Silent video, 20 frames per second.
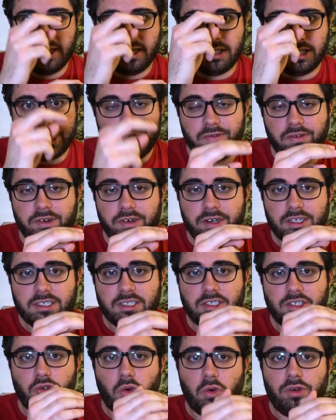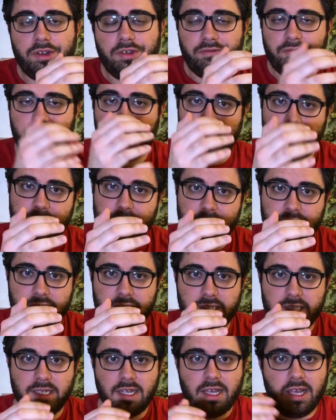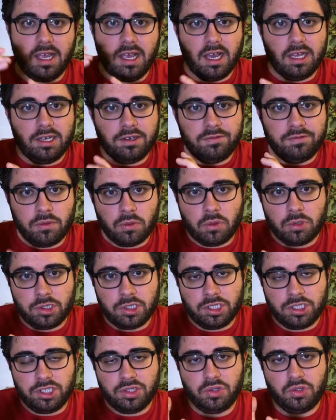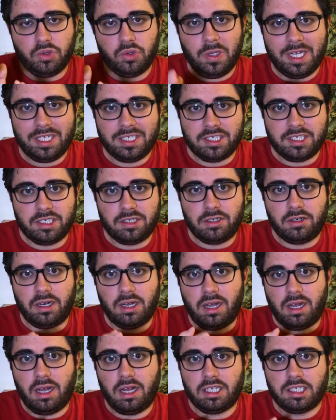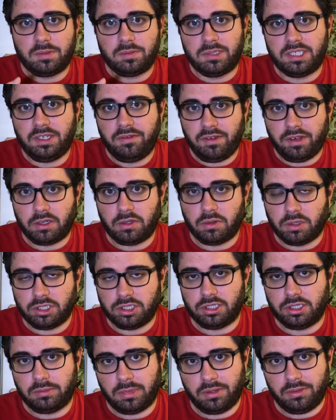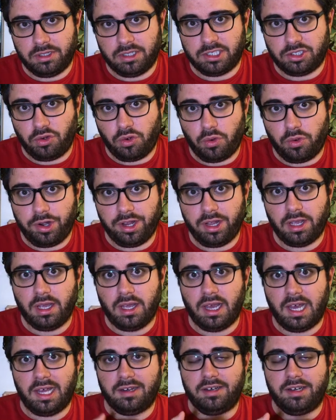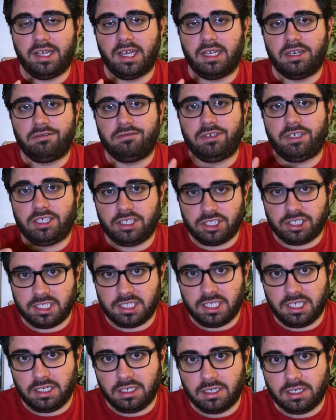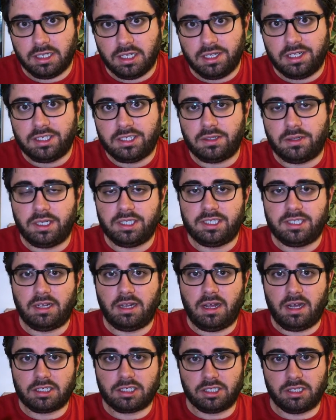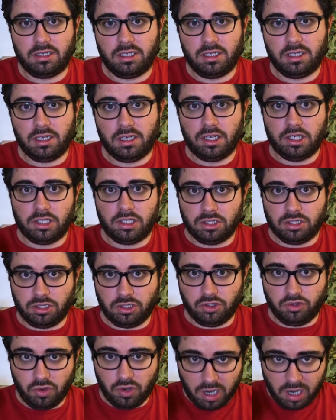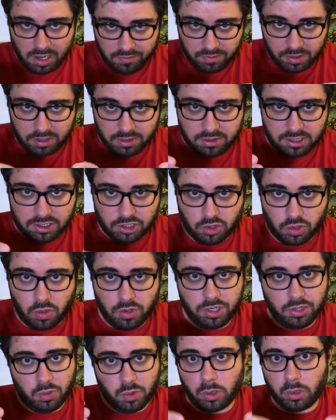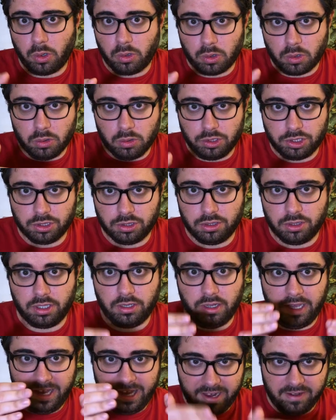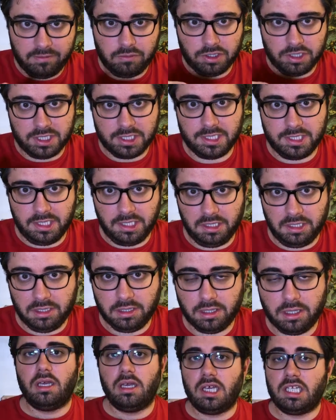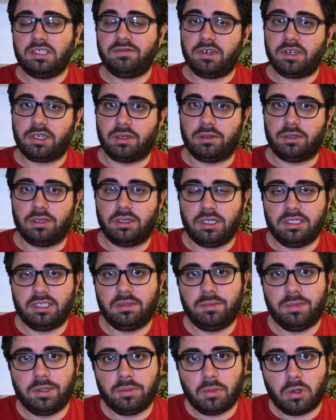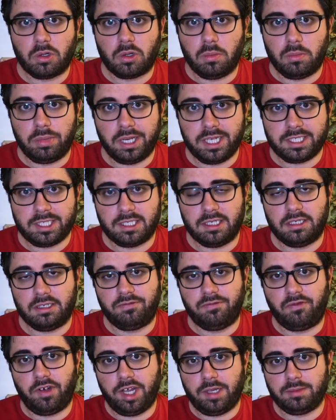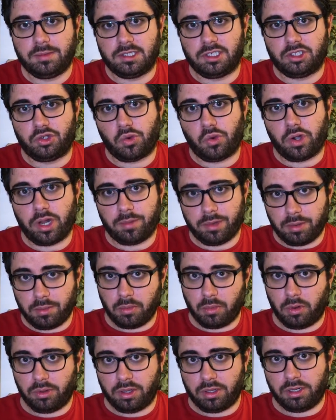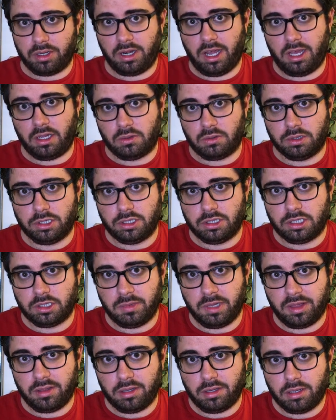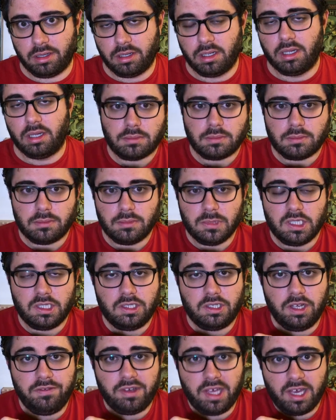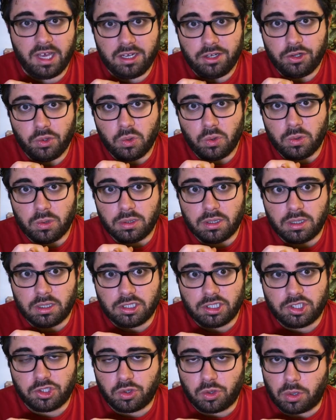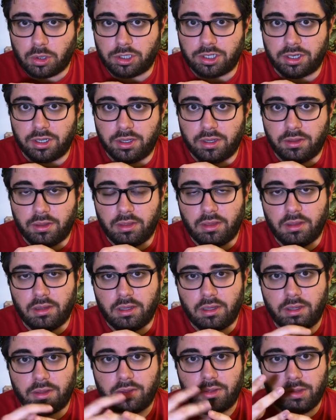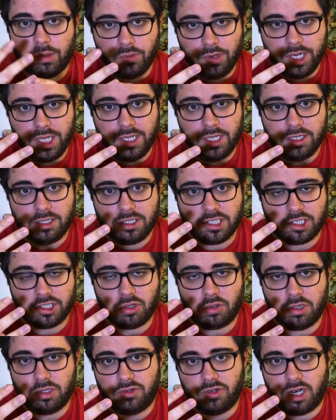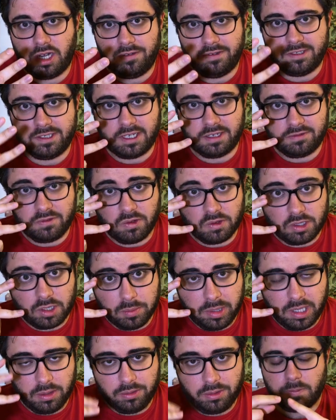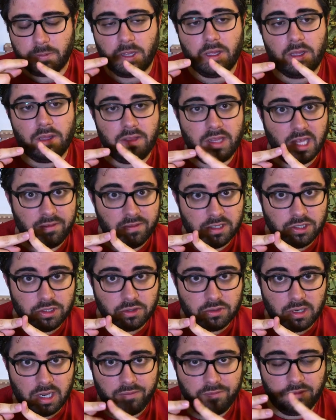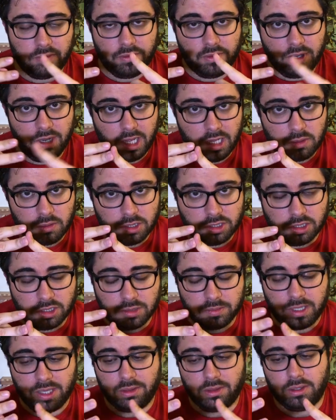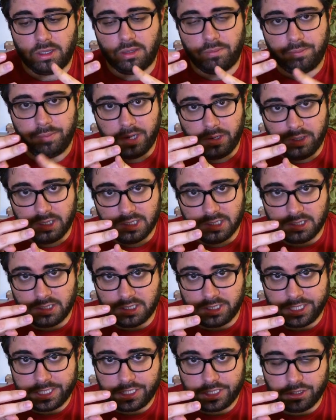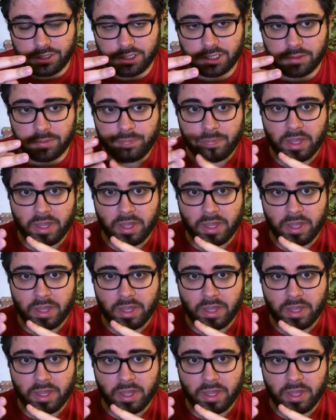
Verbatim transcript: different story phases, and it forces you to answer a specific question about the story at the end of each scene. So it's actually driving the story to a conclusion every scene. It's very good. It's a bit more complex and it frames the story a bit more than the nine questions method. So if I had to sort the three story drivers I've talked about, the adventure crafter, the nine questions method, and perilous intersections,